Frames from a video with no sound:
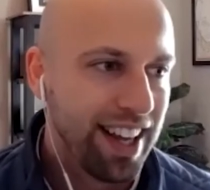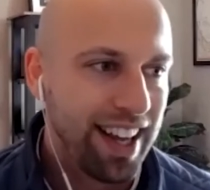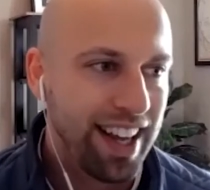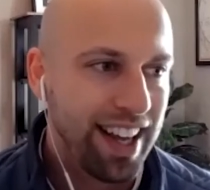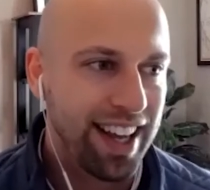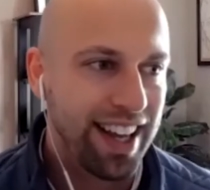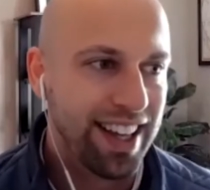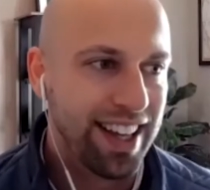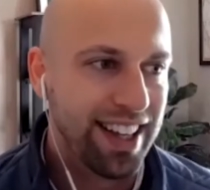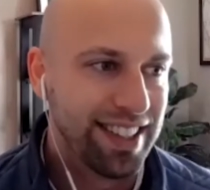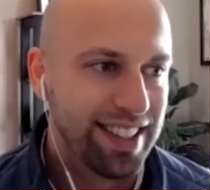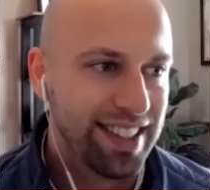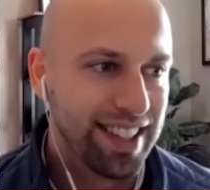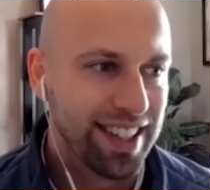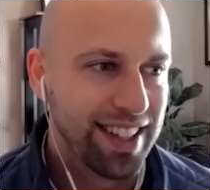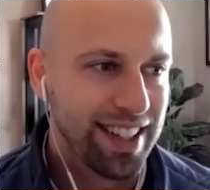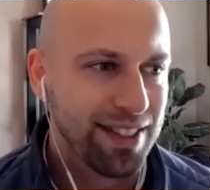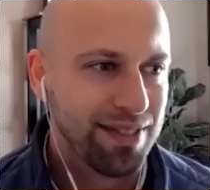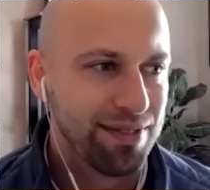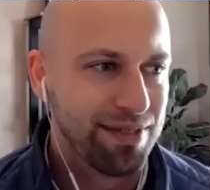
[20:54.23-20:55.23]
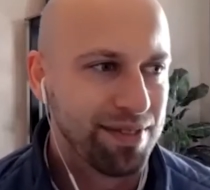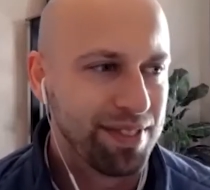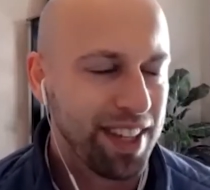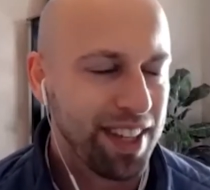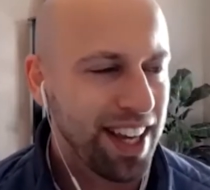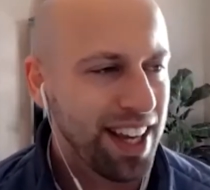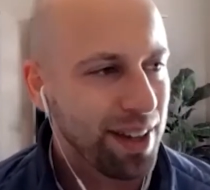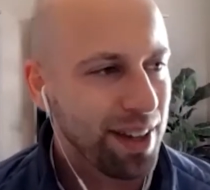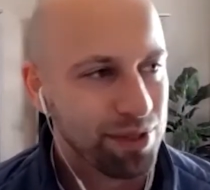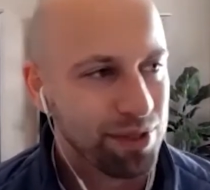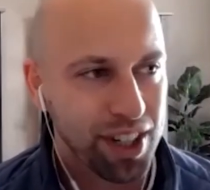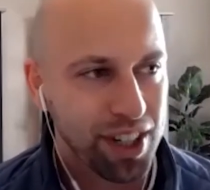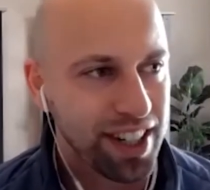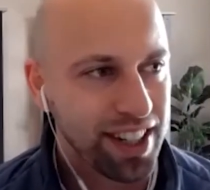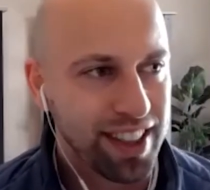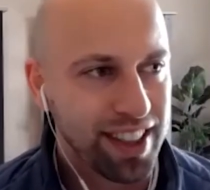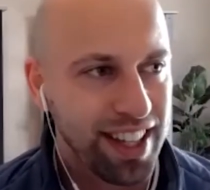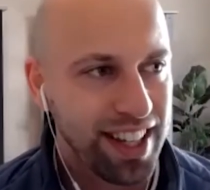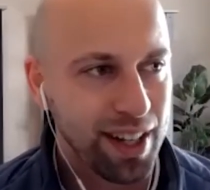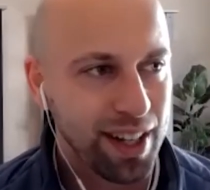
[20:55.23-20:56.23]
And um, yeah, I'm trying
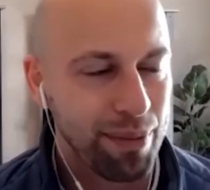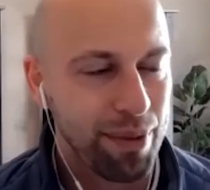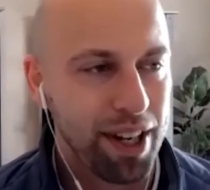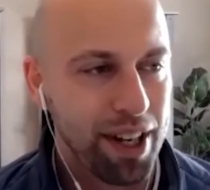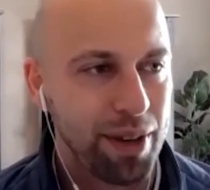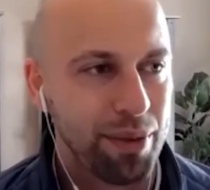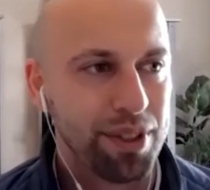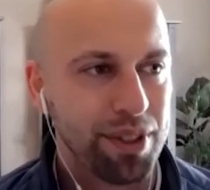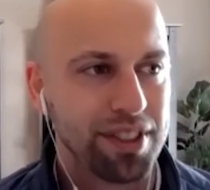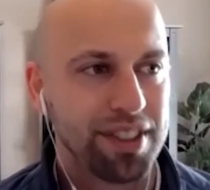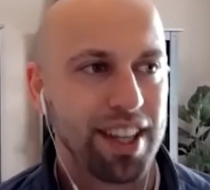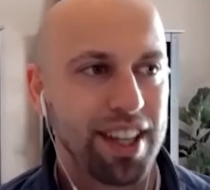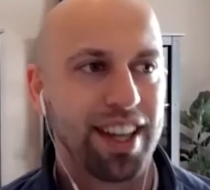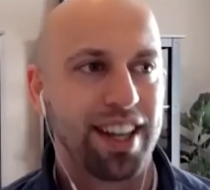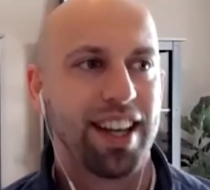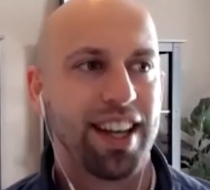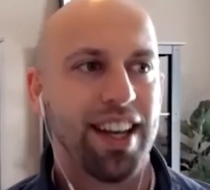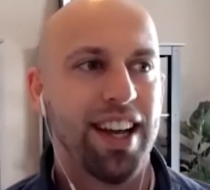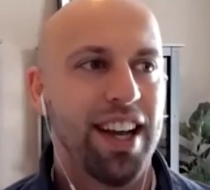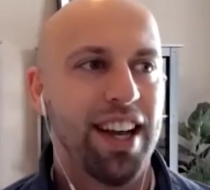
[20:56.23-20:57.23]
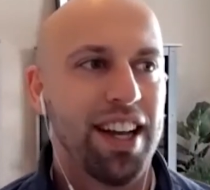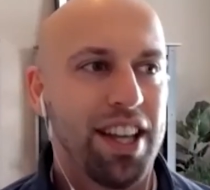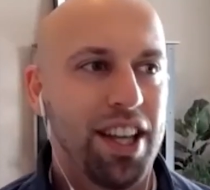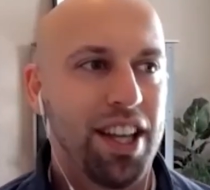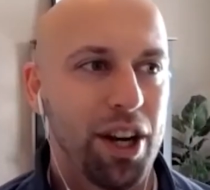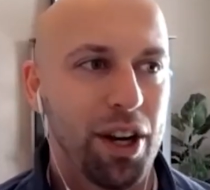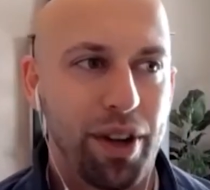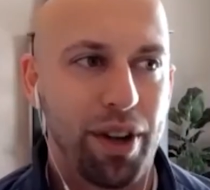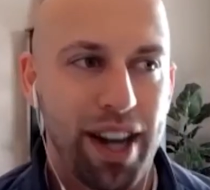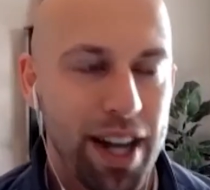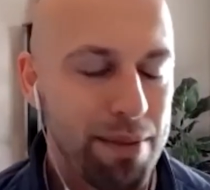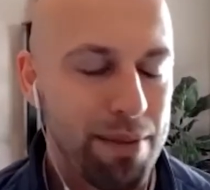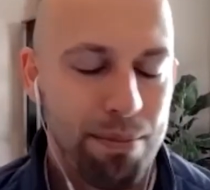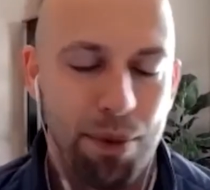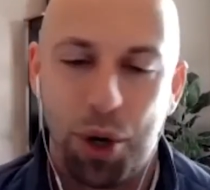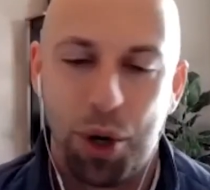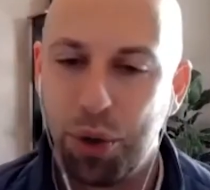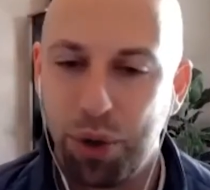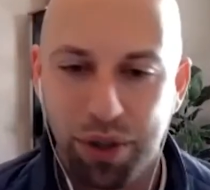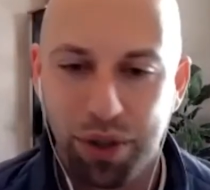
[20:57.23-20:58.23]
to think. I mean, it was like you know, it had
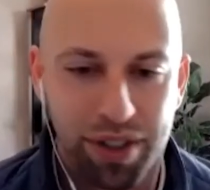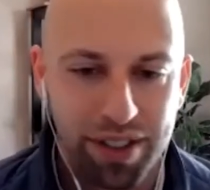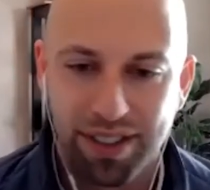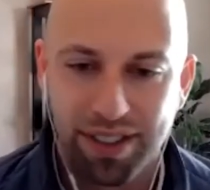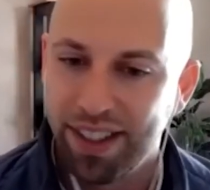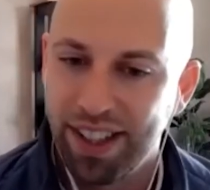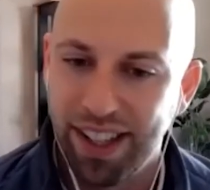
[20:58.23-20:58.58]
mold.